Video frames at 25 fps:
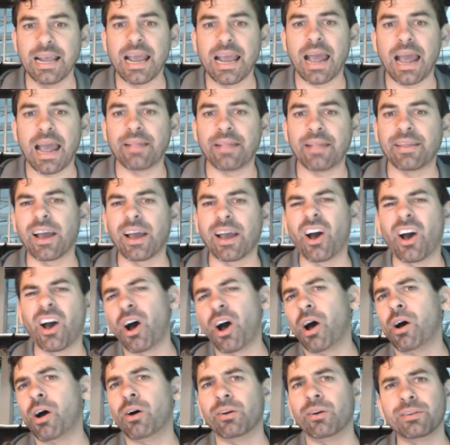and they go,
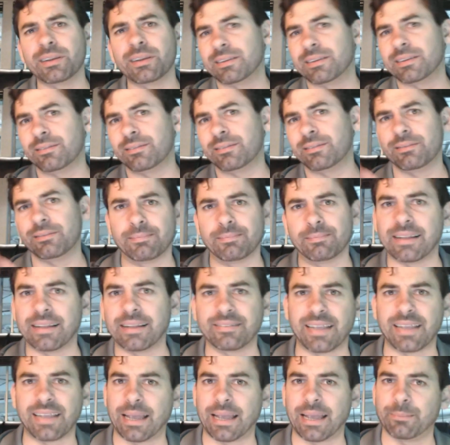oh, dance
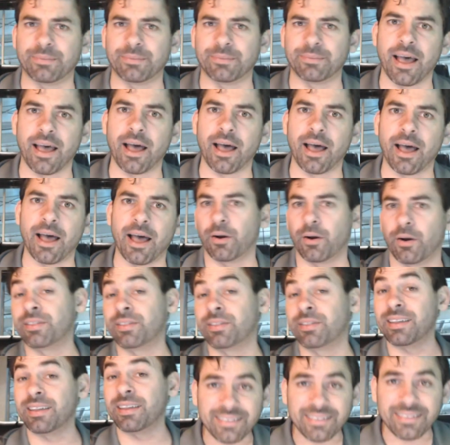games suck, or
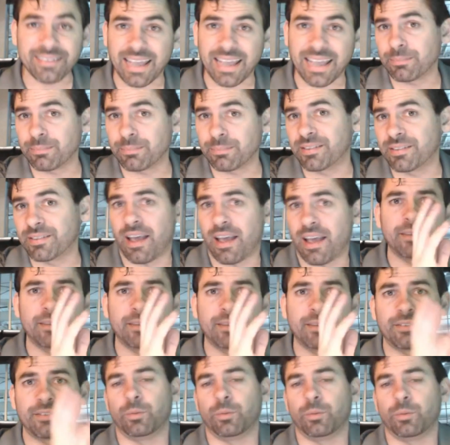this game sucks, or
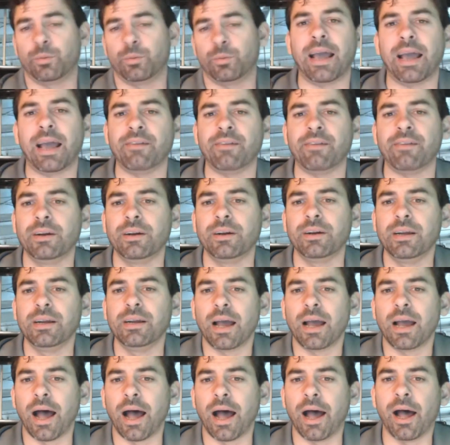whatever.
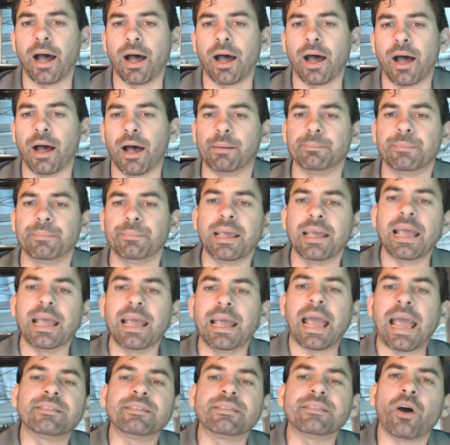And
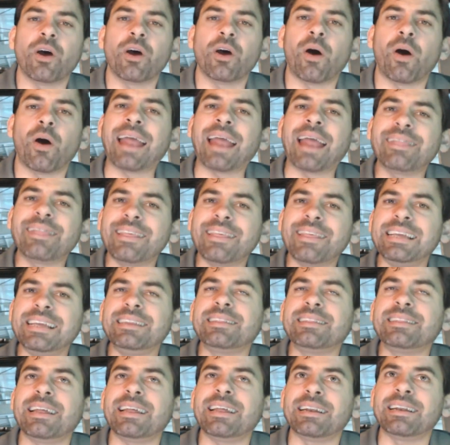so I think
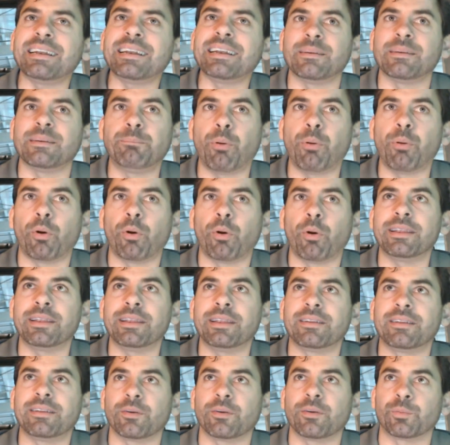that it's important to
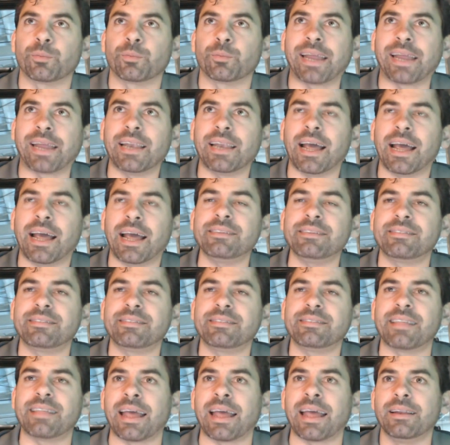recognize
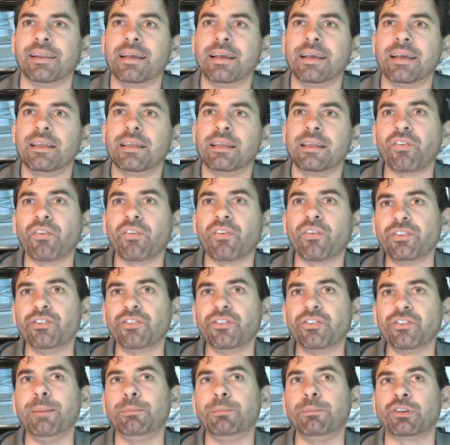that the first time
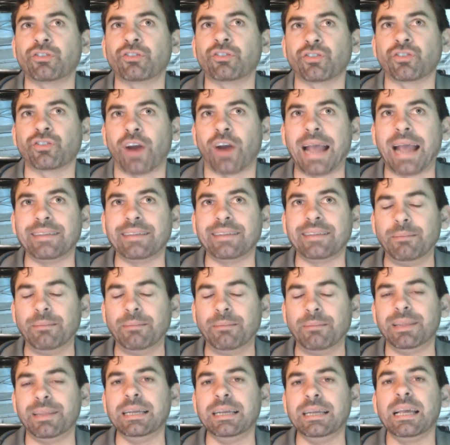you try
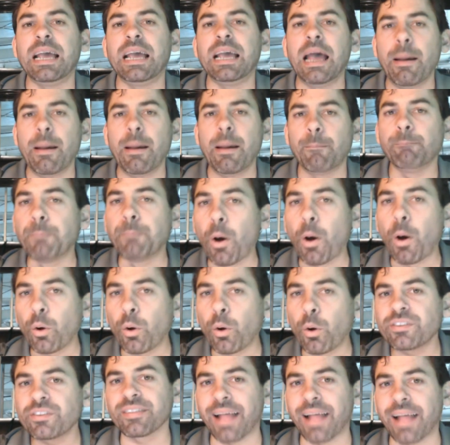something, most
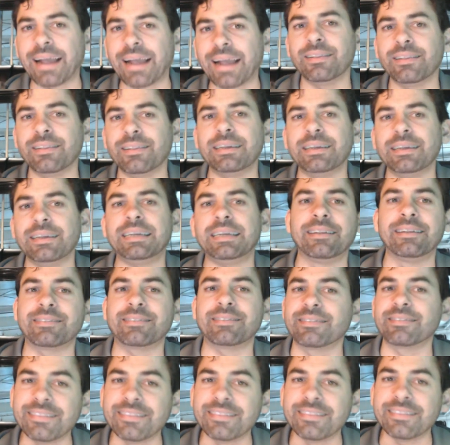likely it's
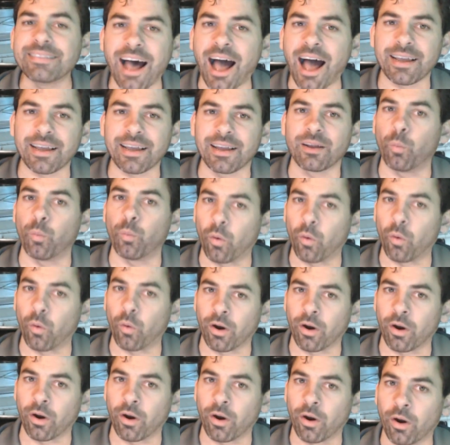not going to work
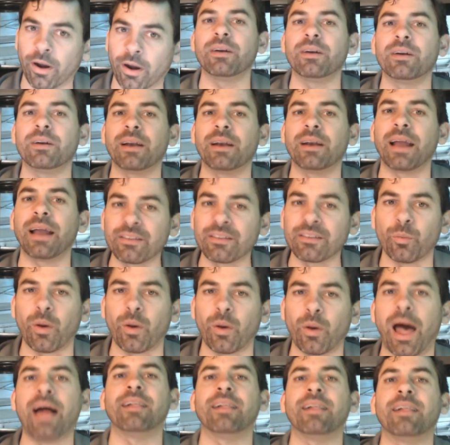out as well
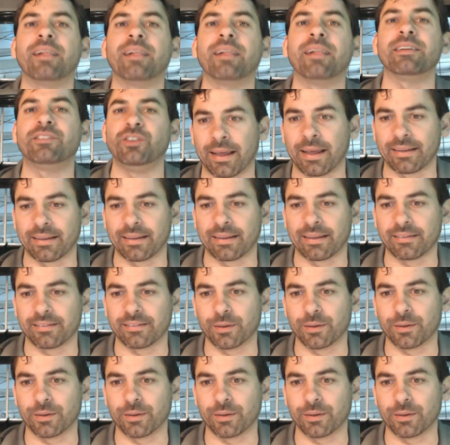as you want it to.